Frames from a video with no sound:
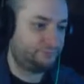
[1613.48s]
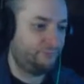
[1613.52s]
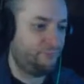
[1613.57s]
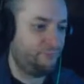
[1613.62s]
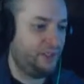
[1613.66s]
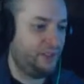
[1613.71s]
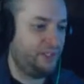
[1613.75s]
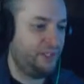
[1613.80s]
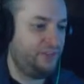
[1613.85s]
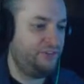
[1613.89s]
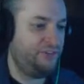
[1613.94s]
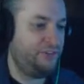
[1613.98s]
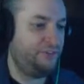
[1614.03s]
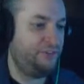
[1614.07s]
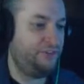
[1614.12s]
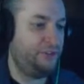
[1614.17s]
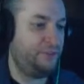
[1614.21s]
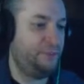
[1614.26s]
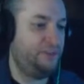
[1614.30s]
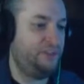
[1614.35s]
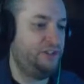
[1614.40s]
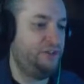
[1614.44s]
My guess is it
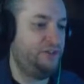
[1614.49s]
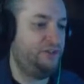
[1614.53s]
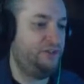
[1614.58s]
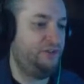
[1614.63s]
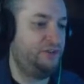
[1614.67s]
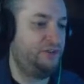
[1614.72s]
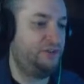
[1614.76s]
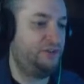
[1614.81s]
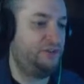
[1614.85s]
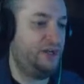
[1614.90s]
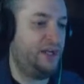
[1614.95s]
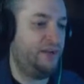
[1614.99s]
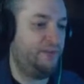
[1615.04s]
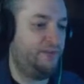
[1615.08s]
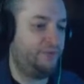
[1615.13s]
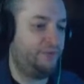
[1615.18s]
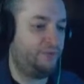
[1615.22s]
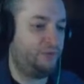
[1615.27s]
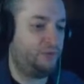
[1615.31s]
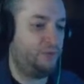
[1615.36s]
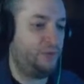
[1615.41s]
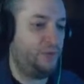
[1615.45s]
can be used to craft
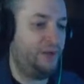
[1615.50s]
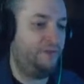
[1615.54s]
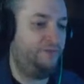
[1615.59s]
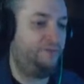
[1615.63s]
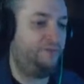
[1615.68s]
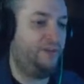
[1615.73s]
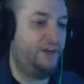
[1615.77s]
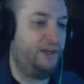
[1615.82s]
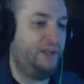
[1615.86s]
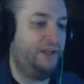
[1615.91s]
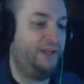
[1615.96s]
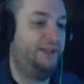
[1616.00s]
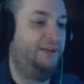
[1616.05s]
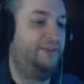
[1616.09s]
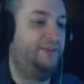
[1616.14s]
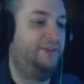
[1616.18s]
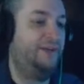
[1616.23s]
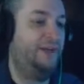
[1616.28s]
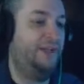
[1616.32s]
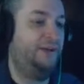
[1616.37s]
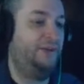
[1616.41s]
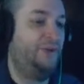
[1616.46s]
quite fine,
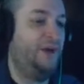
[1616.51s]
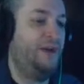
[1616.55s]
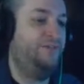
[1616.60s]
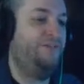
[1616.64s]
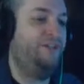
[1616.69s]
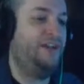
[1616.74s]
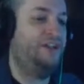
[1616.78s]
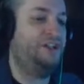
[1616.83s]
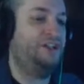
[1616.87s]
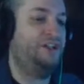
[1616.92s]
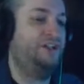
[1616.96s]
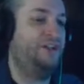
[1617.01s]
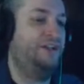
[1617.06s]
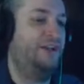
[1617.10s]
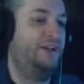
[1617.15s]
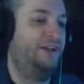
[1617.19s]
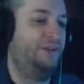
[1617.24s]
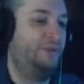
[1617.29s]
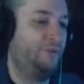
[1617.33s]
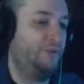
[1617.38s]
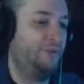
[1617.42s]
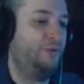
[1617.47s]
uh, quite fetching,
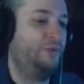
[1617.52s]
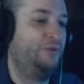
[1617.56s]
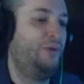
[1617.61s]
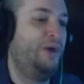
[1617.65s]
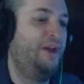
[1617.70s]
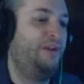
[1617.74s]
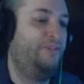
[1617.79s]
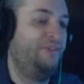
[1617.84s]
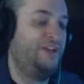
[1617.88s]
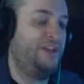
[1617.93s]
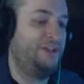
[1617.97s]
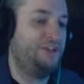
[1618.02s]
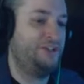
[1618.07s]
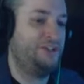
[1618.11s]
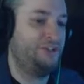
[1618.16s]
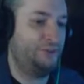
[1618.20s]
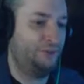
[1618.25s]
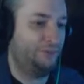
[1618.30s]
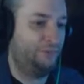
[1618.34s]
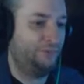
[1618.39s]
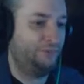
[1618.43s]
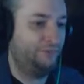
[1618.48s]
uh, quite a fetching
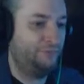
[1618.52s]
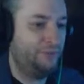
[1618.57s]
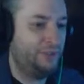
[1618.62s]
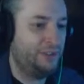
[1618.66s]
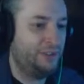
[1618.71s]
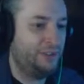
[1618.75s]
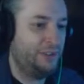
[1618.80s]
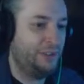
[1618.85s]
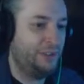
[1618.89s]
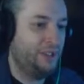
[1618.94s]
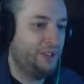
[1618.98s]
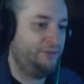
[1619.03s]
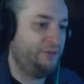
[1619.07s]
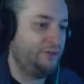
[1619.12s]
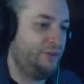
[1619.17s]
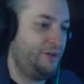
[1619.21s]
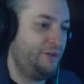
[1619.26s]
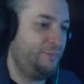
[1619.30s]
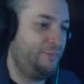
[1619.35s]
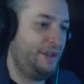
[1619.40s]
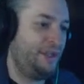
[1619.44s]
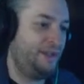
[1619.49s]
jewel. Let's
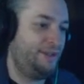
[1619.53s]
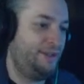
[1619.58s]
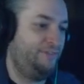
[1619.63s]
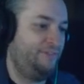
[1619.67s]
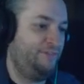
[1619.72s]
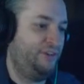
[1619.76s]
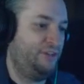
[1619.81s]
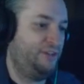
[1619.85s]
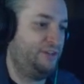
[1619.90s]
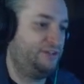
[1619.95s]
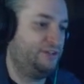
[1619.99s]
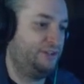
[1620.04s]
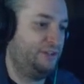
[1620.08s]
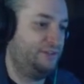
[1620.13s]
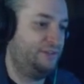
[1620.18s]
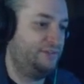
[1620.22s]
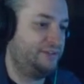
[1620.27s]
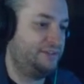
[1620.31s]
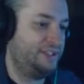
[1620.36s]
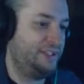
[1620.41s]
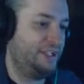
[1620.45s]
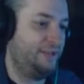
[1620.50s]
hurry back to the village
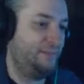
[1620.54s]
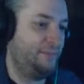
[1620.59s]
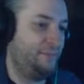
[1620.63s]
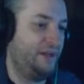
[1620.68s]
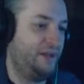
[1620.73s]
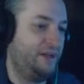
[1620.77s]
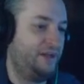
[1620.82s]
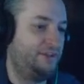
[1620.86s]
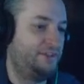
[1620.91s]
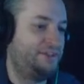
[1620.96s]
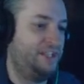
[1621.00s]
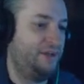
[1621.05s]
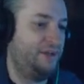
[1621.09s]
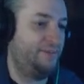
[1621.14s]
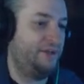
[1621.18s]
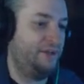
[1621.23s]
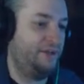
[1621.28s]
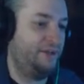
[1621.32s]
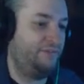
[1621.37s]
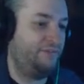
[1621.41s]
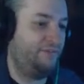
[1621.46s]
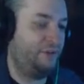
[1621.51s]
and set about
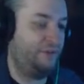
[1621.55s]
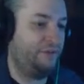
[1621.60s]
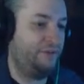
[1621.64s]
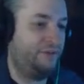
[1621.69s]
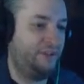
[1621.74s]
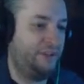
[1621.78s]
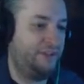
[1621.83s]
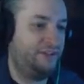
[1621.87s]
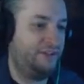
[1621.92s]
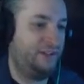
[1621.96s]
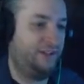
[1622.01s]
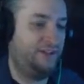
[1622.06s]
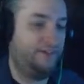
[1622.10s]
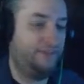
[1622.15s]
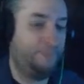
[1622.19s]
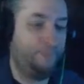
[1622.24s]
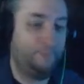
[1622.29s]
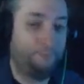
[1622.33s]
examining it in further detail.